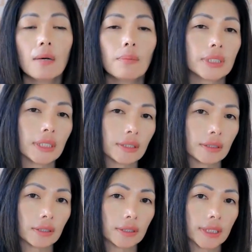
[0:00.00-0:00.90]

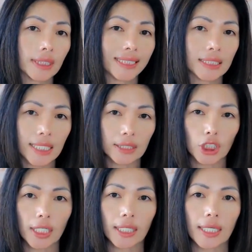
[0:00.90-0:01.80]
particularly
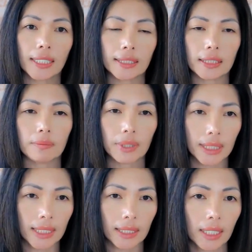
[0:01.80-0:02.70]
DHA and
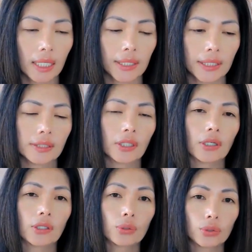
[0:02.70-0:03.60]
EPA. These are
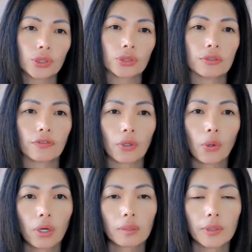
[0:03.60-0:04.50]
crucial for
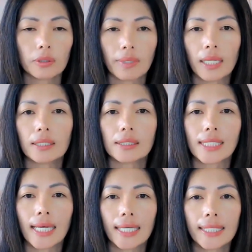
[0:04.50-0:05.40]
hormone balance,
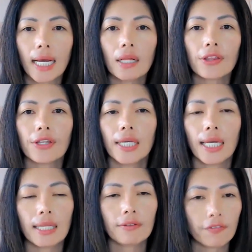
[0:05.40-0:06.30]
egg health,
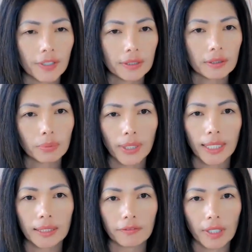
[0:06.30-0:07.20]
and fetal
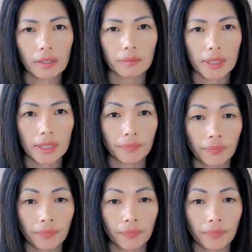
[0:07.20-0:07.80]
brain development.